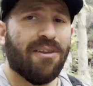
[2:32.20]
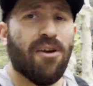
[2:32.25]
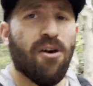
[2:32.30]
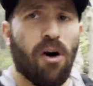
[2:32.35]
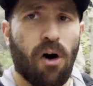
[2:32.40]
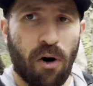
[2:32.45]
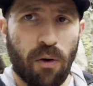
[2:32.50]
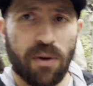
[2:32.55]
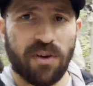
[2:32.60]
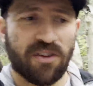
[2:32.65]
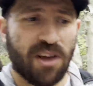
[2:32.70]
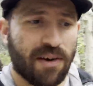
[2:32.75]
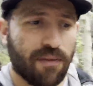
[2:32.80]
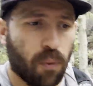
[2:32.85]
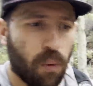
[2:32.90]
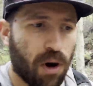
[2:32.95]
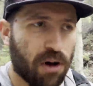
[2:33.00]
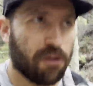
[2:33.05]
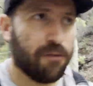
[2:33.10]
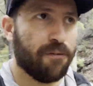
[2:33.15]
always have a
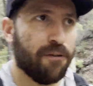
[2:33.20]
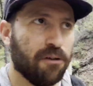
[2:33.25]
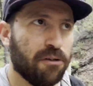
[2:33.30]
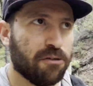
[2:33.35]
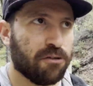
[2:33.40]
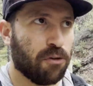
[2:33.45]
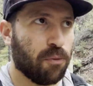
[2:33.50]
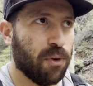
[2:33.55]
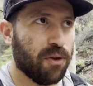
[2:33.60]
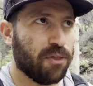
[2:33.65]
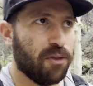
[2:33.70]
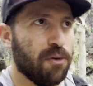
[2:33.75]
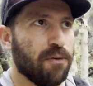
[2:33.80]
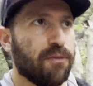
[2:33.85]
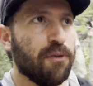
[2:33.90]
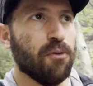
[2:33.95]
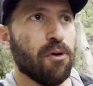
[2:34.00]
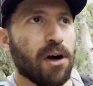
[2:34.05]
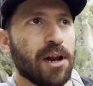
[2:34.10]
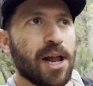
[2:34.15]
water filter with you if
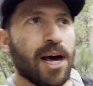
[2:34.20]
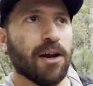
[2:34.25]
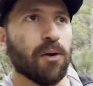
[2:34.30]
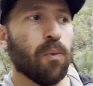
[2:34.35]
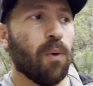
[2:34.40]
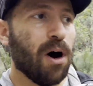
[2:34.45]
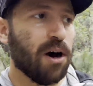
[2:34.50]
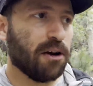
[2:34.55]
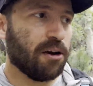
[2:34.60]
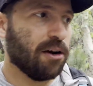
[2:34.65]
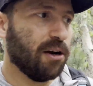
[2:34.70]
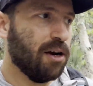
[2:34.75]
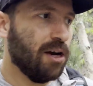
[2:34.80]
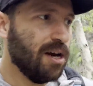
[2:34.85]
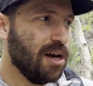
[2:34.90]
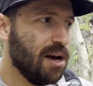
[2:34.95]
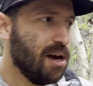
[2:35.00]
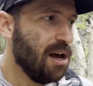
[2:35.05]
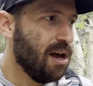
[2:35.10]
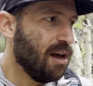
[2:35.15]
you run out of water.
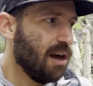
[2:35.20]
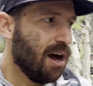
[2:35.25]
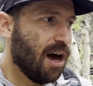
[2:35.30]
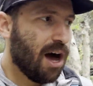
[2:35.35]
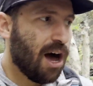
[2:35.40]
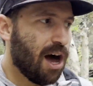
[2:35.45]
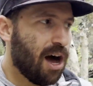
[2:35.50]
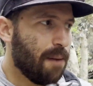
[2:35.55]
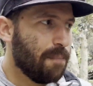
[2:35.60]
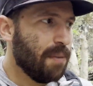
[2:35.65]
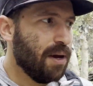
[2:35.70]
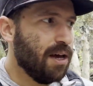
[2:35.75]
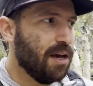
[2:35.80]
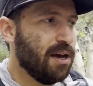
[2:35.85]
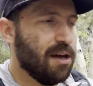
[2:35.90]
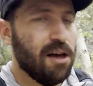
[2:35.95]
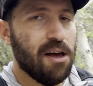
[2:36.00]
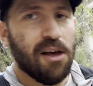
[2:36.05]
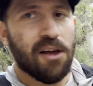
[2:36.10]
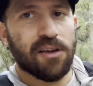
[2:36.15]

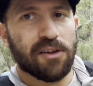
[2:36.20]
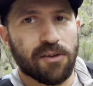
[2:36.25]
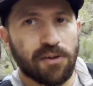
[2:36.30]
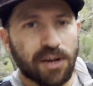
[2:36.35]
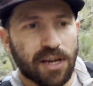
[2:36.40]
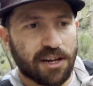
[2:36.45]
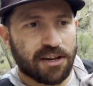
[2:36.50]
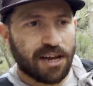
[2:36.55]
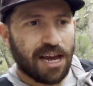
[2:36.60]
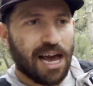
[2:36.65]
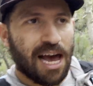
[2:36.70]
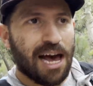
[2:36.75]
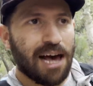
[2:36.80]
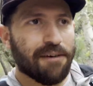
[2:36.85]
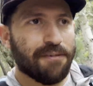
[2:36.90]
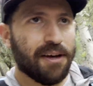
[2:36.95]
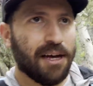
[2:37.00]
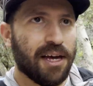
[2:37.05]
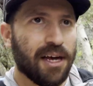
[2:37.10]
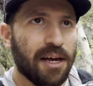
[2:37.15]
You need to
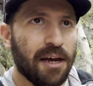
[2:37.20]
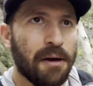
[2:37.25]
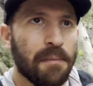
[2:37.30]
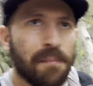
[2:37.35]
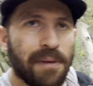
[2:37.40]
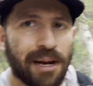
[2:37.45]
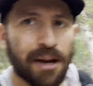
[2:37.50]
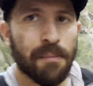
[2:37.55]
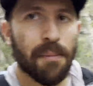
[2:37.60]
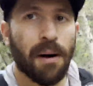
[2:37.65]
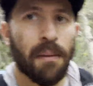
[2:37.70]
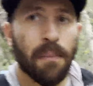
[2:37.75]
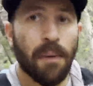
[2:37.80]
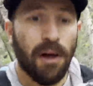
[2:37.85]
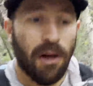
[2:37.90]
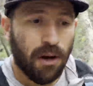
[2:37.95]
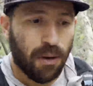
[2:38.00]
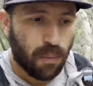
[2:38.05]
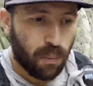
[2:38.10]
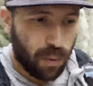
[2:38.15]
have minimum
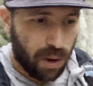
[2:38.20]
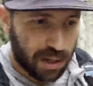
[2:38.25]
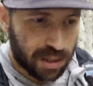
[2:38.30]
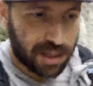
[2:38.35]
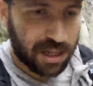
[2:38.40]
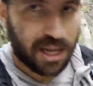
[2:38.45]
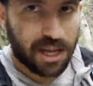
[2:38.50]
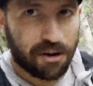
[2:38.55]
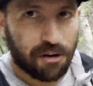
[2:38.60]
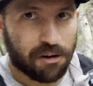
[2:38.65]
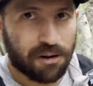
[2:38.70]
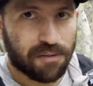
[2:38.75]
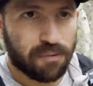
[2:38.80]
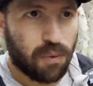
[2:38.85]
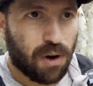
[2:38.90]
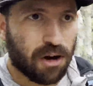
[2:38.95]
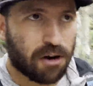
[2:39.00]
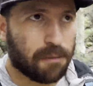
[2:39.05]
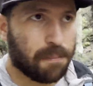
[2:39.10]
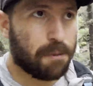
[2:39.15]
1 liter of
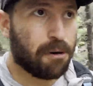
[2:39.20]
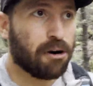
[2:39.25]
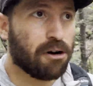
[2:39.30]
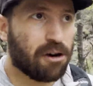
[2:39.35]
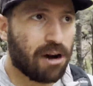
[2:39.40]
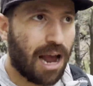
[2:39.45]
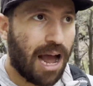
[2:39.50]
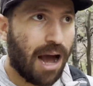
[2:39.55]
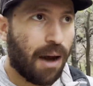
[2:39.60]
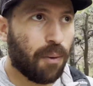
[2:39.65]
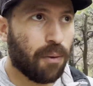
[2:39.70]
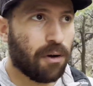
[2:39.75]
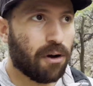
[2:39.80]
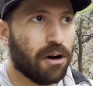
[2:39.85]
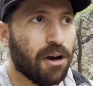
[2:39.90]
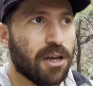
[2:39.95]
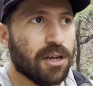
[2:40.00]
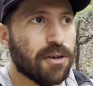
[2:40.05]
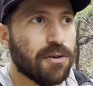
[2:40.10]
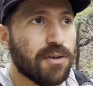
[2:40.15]
water per hour.
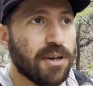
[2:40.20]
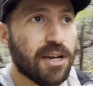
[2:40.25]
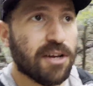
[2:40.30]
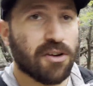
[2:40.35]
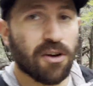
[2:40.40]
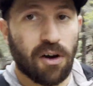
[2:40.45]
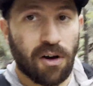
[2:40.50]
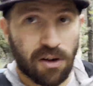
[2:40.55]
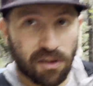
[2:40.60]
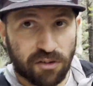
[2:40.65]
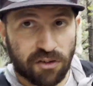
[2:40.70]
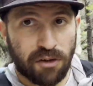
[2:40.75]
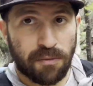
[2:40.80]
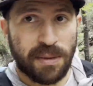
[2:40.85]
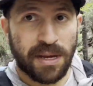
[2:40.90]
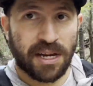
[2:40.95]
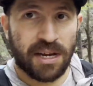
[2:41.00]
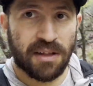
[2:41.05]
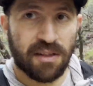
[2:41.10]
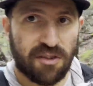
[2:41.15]
You need to also be
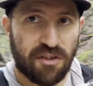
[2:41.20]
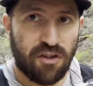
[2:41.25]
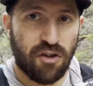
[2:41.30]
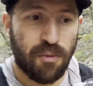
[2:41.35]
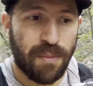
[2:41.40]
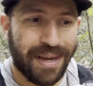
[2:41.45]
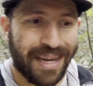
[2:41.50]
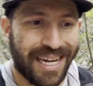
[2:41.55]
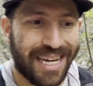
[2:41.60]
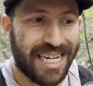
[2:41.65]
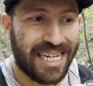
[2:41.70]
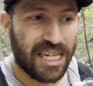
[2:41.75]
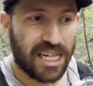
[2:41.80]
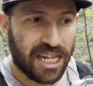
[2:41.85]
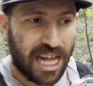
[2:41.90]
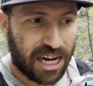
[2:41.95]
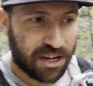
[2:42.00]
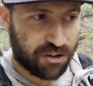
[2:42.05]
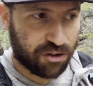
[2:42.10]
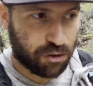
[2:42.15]
consuming
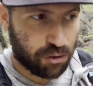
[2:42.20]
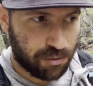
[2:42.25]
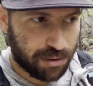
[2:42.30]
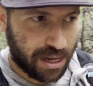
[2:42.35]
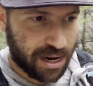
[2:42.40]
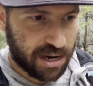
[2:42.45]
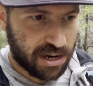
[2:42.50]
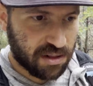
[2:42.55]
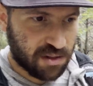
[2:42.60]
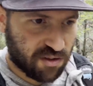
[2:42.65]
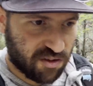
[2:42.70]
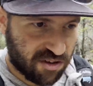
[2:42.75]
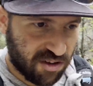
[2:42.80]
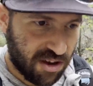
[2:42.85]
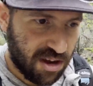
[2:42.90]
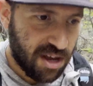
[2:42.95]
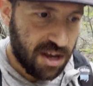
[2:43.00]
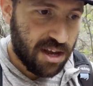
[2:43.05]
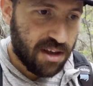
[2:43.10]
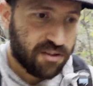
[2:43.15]
electrolytes
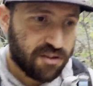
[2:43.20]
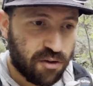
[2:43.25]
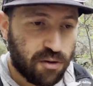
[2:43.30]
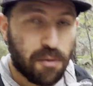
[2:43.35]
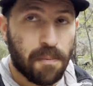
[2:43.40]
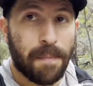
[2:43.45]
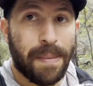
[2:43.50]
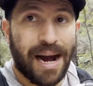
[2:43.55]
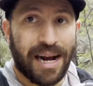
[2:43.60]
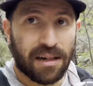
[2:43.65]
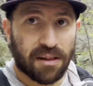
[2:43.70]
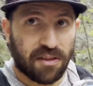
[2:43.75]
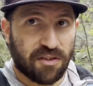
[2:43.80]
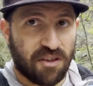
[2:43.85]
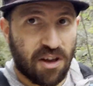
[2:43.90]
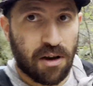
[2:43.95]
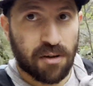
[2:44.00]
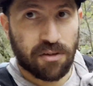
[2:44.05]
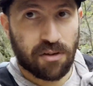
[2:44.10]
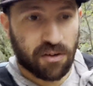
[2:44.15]
so you balance
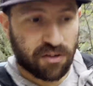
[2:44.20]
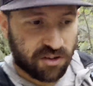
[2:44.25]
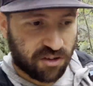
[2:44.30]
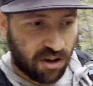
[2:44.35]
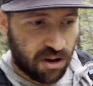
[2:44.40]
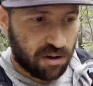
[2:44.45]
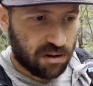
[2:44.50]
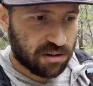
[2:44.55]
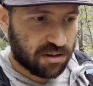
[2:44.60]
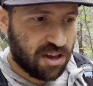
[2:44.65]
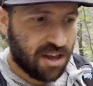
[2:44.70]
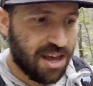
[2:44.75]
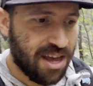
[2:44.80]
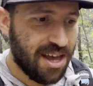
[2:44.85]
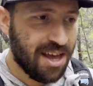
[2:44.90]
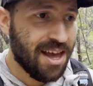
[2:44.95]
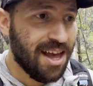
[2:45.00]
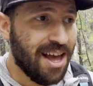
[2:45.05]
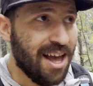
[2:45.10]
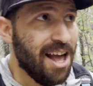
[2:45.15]
out your salt.
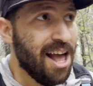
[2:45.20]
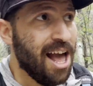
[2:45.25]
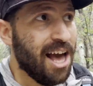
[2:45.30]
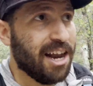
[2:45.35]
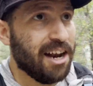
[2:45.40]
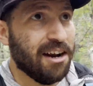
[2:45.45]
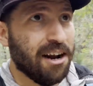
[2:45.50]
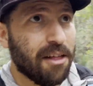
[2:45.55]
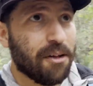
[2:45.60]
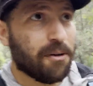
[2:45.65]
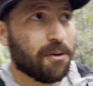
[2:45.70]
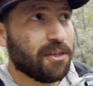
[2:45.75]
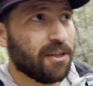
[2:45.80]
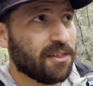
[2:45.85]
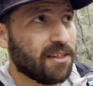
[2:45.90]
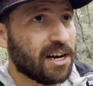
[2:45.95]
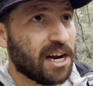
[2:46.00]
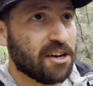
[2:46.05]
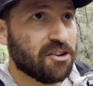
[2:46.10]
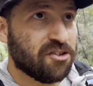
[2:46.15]
And another thing
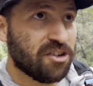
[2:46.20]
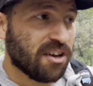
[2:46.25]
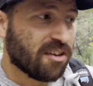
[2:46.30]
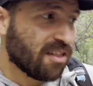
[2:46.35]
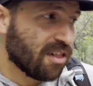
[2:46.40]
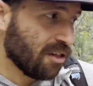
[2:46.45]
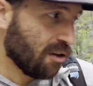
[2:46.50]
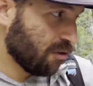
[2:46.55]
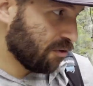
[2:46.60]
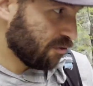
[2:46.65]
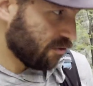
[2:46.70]
that I just learned